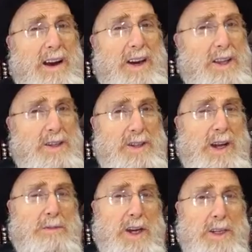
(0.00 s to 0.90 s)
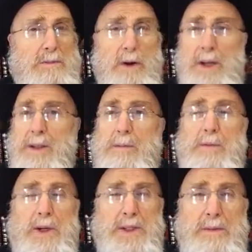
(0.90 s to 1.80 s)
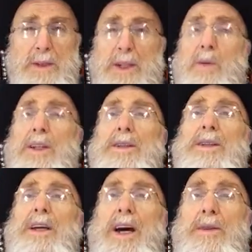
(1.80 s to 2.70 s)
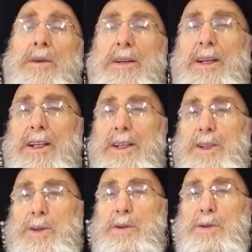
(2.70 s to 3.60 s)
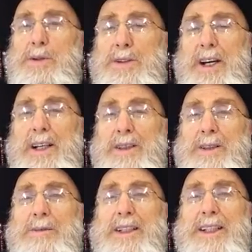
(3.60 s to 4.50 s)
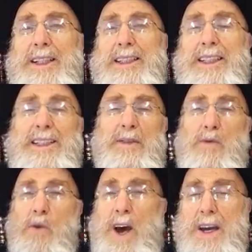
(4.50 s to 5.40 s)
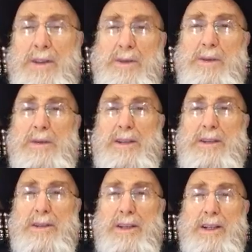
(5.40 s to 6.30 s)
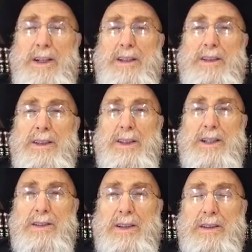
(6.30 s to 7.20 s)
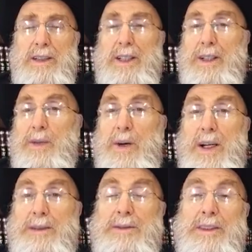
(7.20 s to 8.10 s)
are these subjects brought in proximity one to the other? The Sotah on one hand, and then right afterwards, the Nazir. Well,